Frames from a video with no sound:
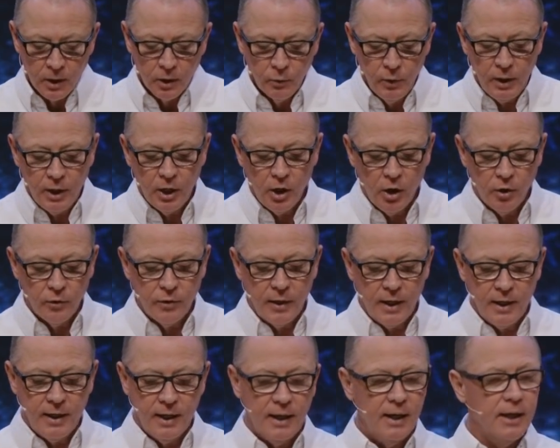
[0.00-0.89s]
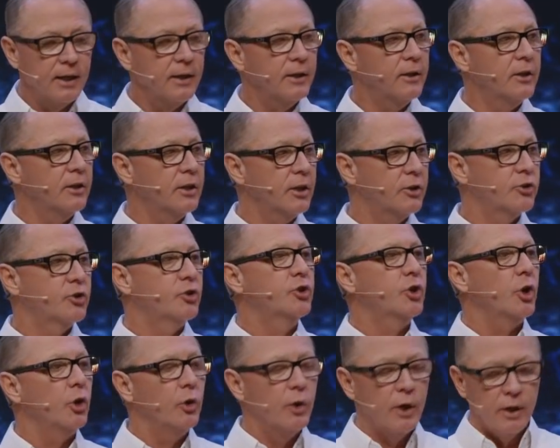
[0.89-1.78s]
We know that it's
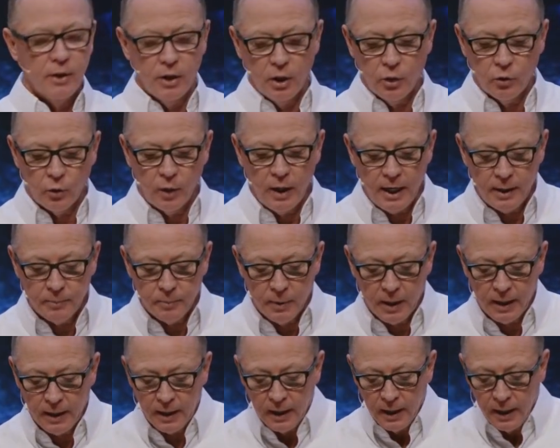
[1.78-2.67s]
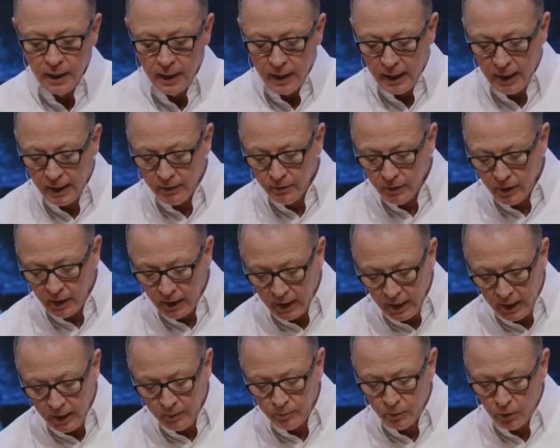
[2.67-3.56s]
Jude in the Greek, but in the
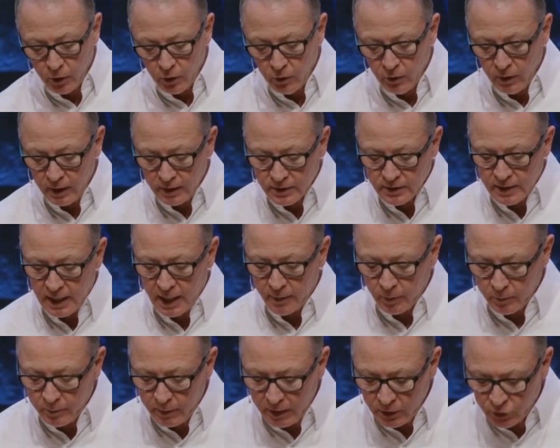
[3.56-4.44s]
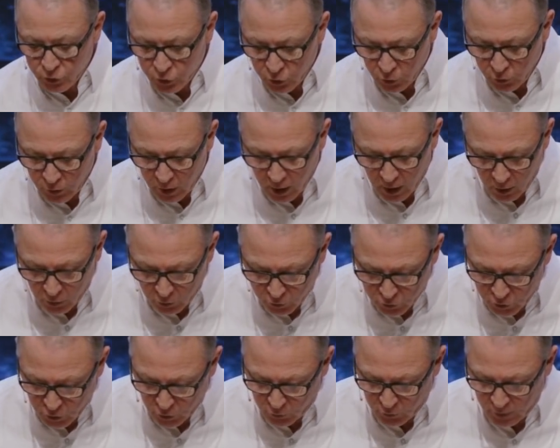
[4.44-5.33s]
Hebrew, his name would be Judah or
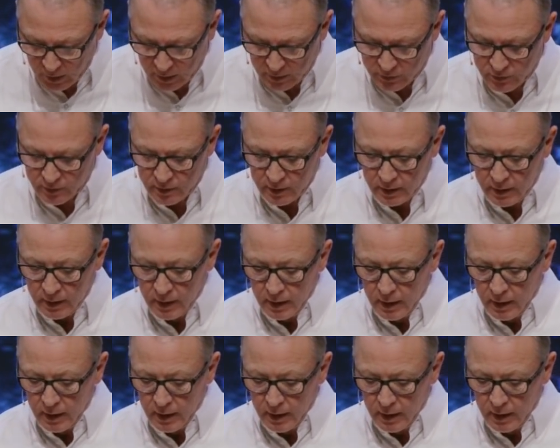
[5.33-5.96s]
Judas.